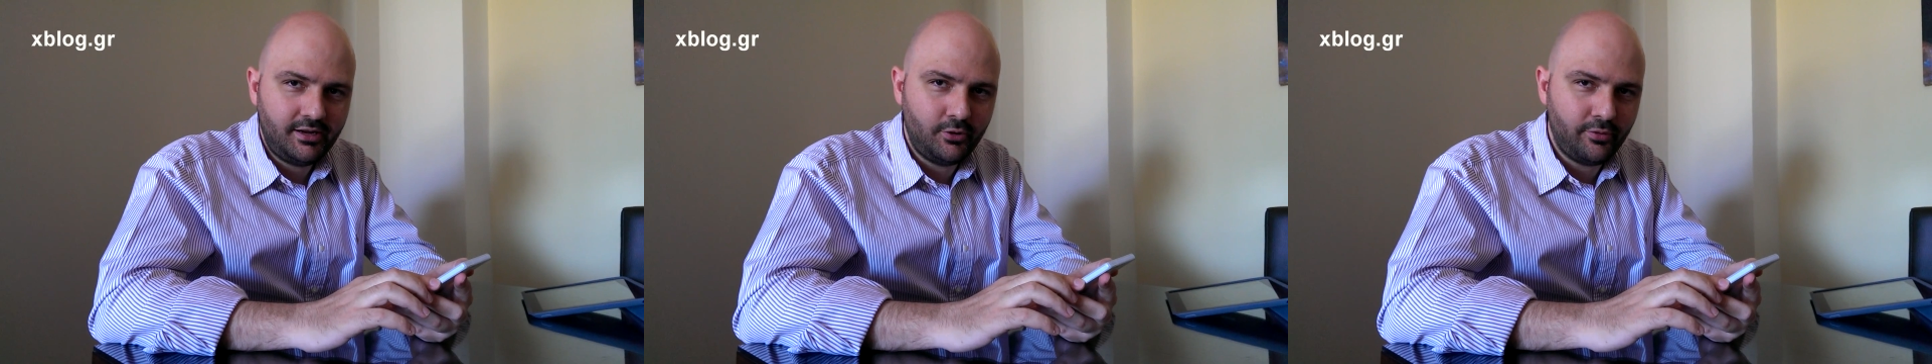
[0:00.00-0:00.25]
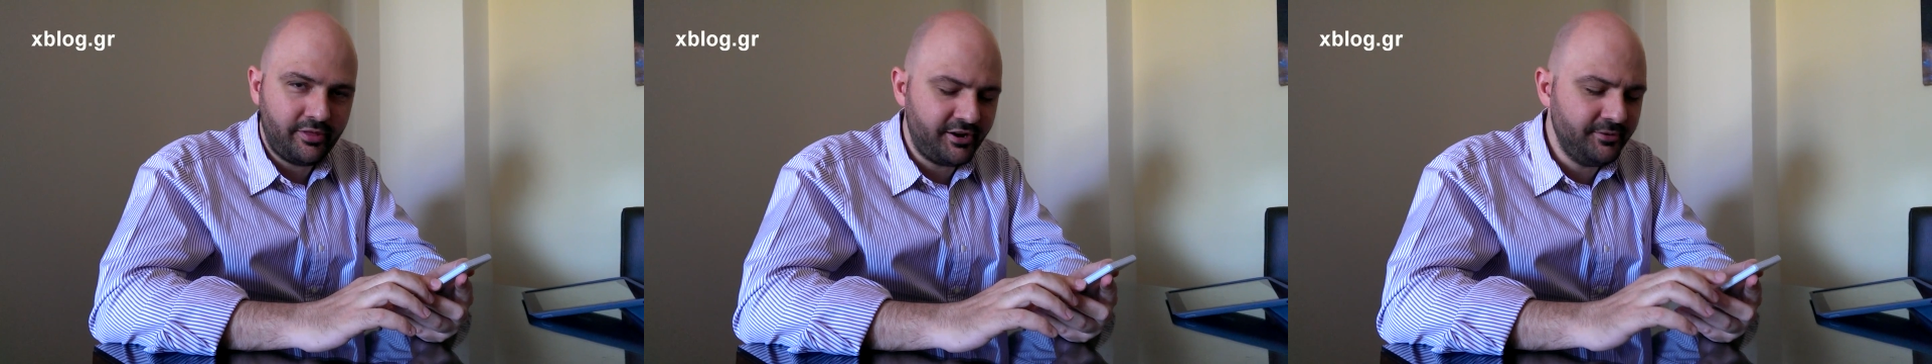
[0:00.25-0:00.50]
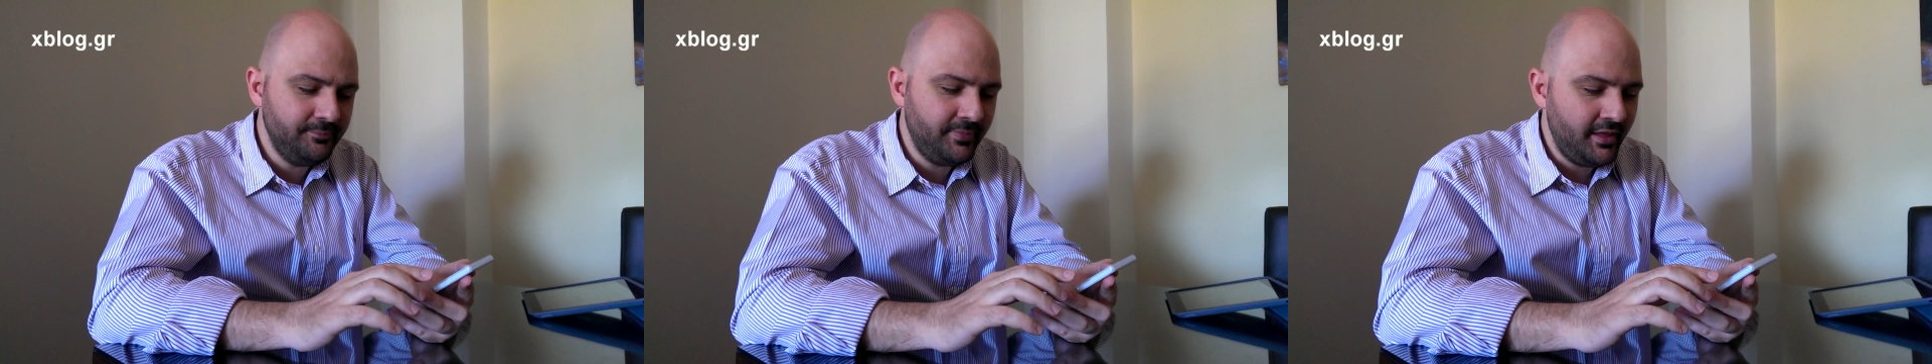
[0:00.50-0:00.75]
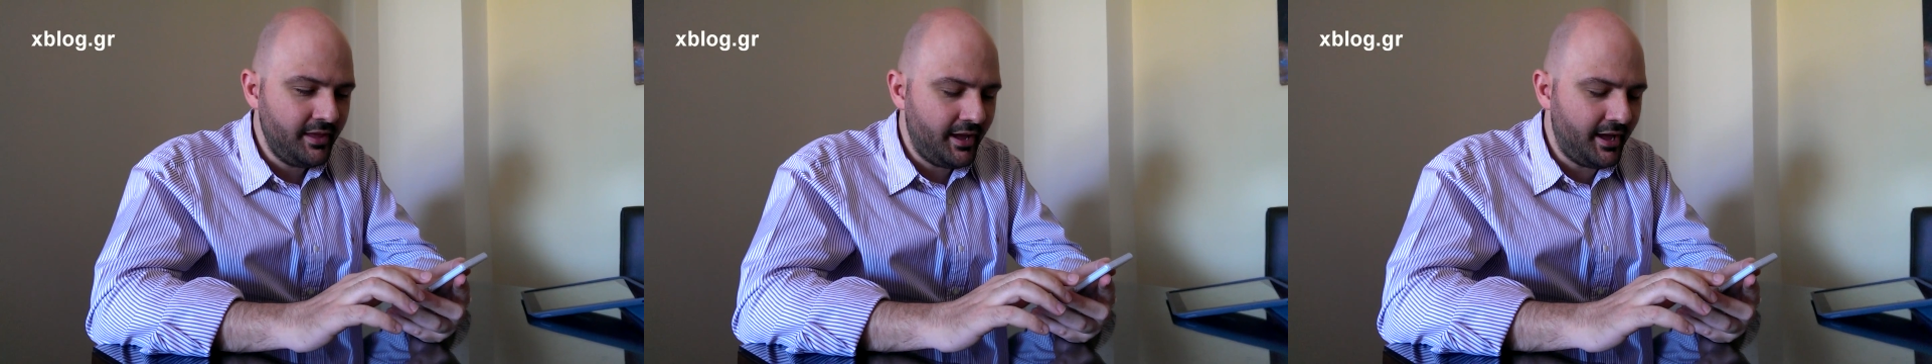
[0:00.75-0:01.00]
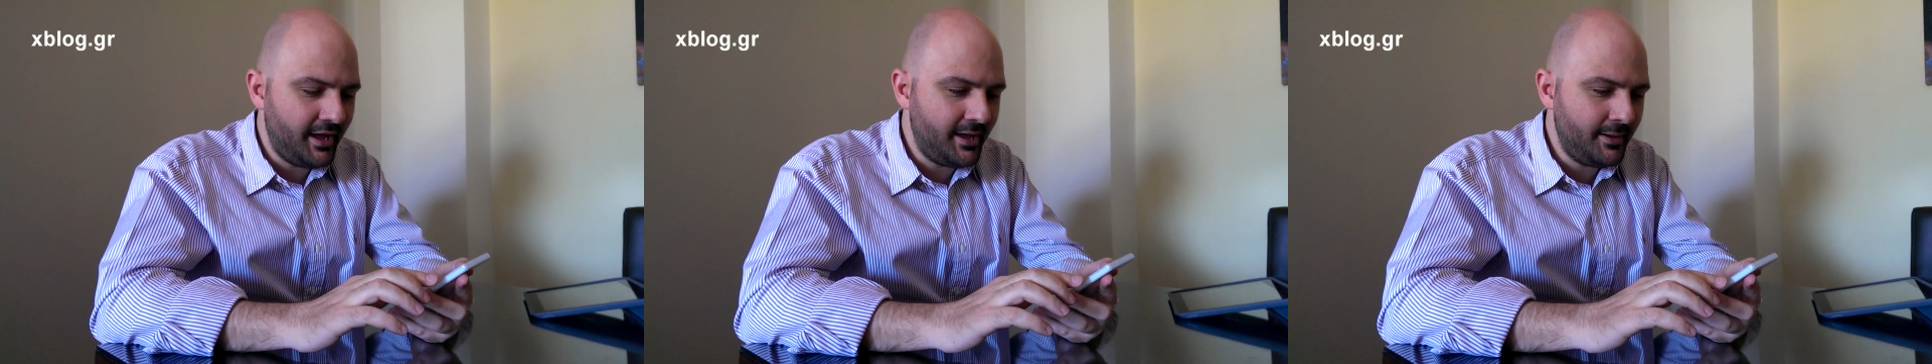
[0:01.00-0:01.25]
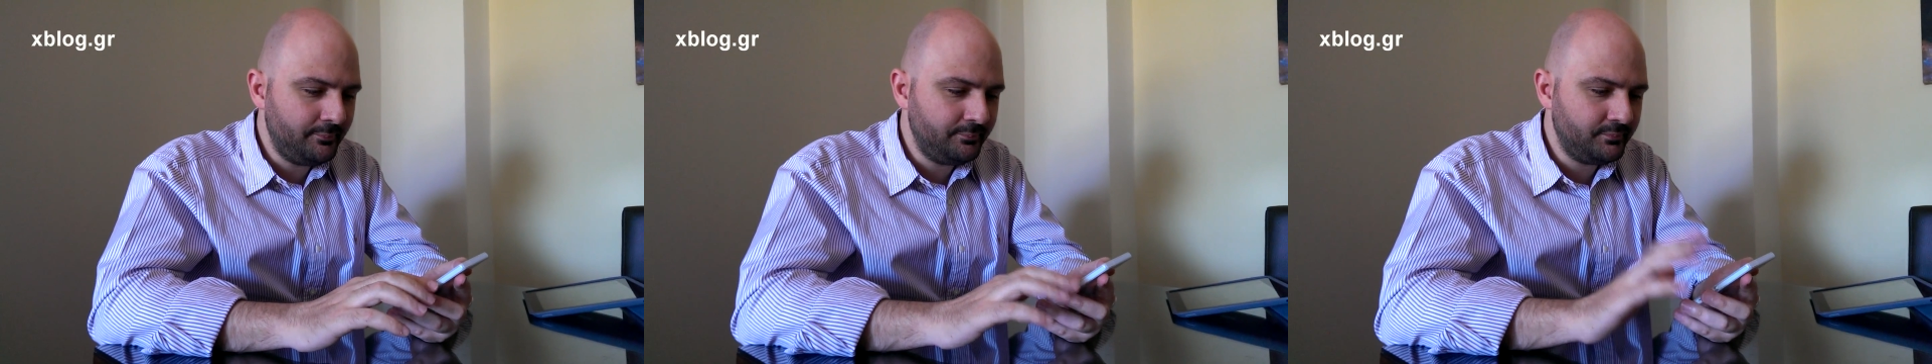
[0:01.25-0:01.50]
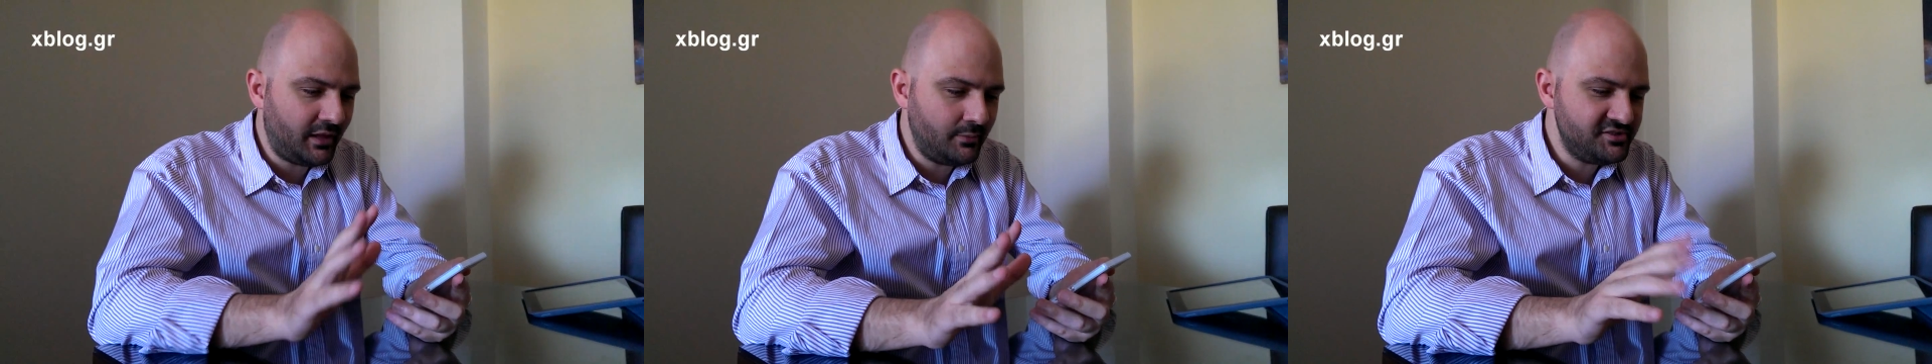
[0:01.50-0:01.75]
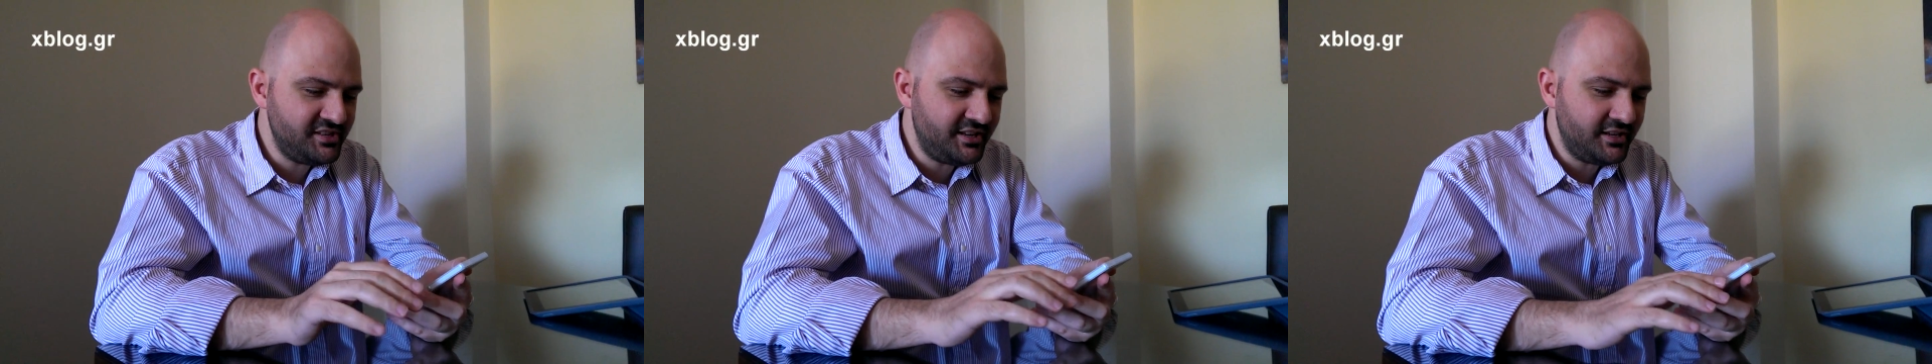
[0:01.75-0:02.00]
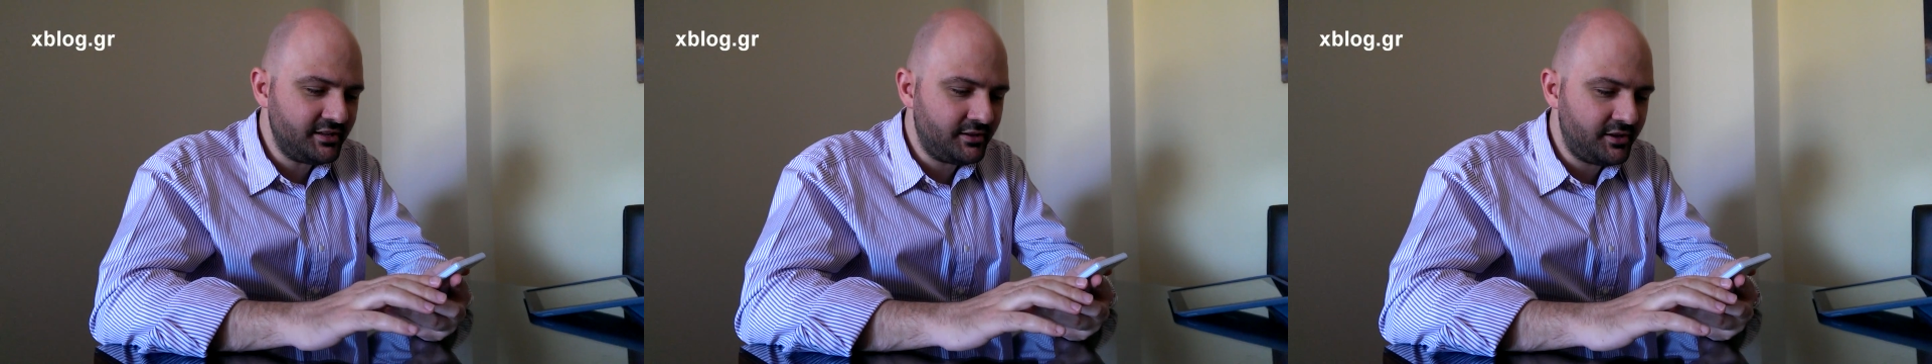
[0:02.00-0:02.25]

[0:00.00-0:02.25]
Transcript: Hello there. I'm sitting